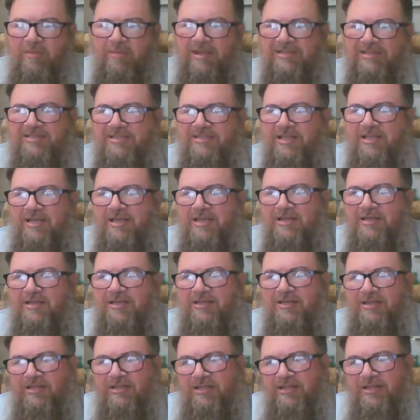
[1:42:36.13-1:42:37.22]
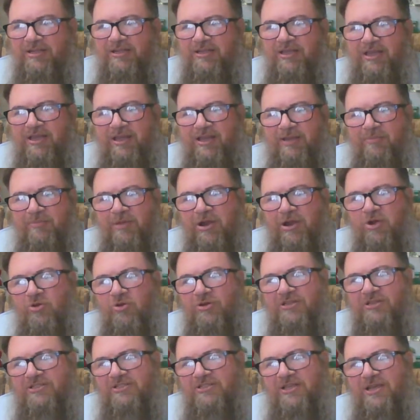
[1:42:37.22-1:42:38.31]
My son, my
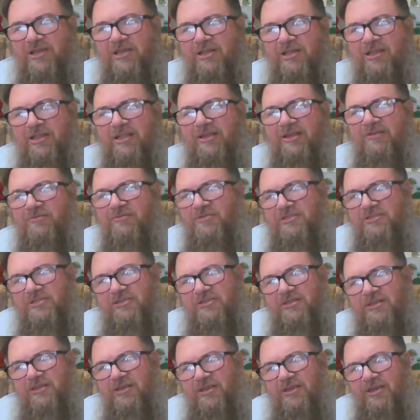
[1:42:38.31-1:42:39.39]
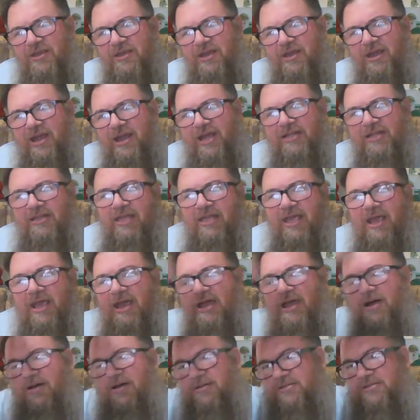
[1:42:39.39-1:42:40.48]
oldest son, lives at the
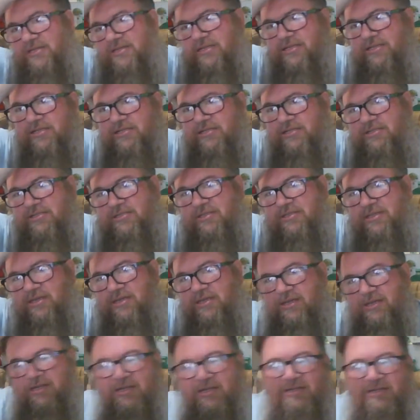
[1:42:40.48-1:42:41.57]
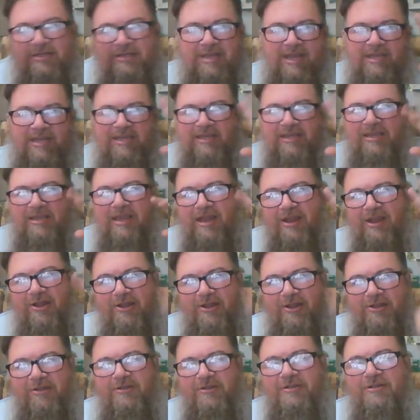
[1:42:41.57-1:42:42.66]
house and is taking
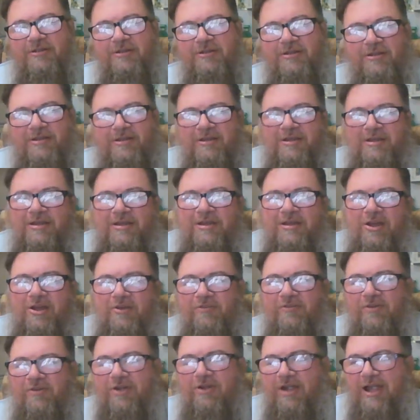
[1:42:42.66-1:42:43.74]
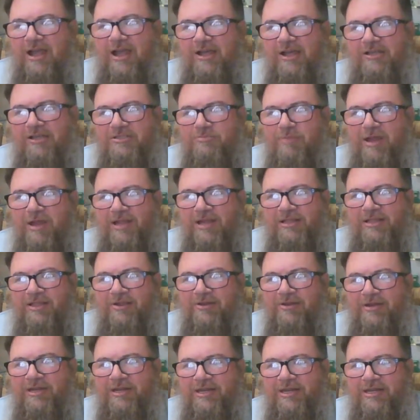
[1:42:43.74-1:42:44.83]
care of our house back
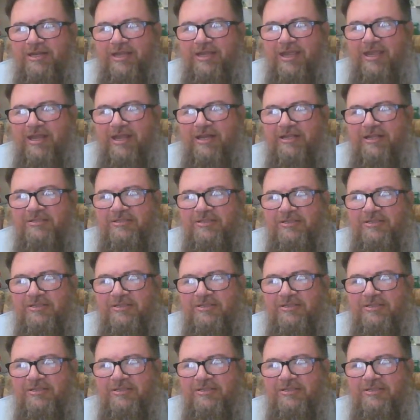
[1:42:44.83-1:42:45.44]
there in Indiana.